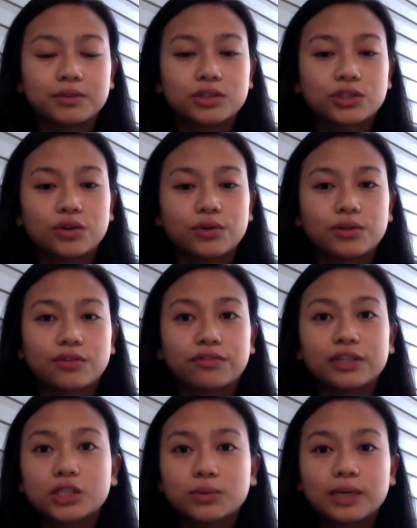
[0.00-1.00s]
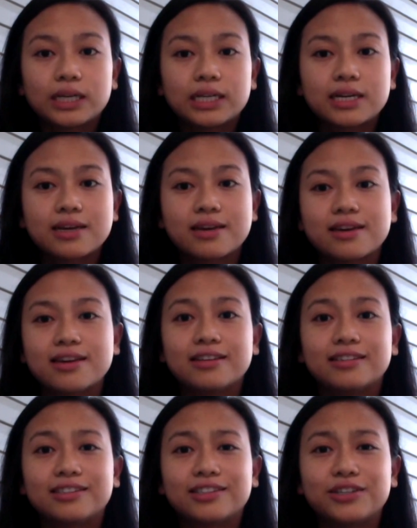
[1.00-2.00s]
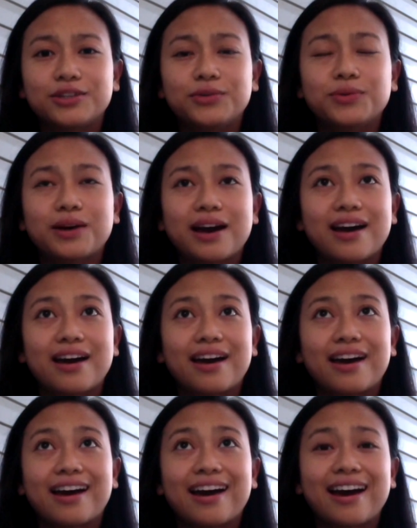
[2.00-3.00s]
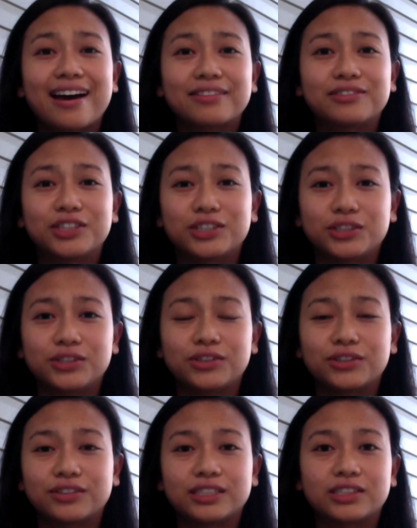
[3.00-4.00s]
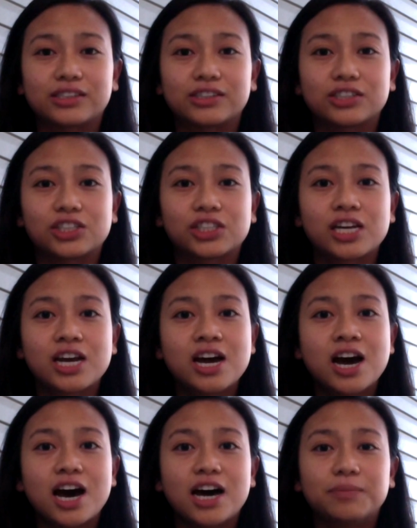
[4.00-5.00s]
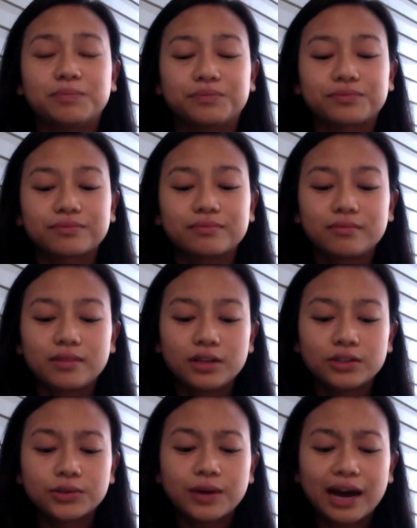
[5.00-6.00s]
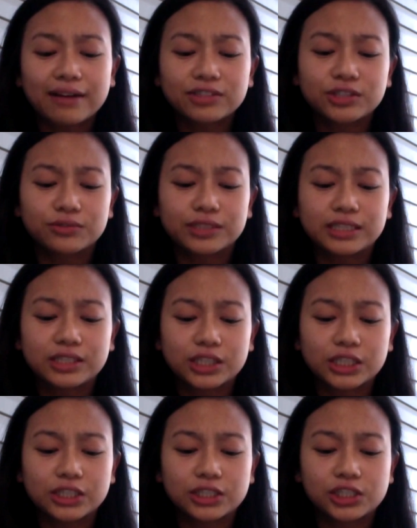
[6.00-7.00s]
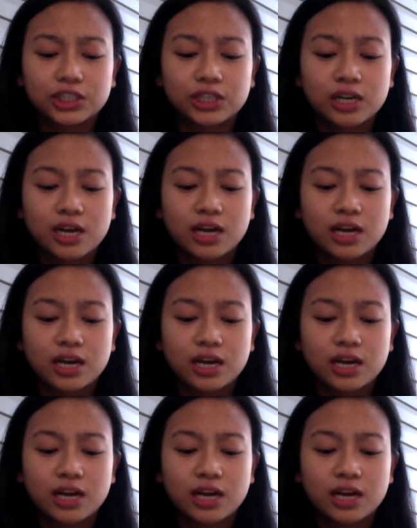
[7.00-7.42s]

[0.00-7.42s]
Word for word: So the first one is you have to do your research. You have to research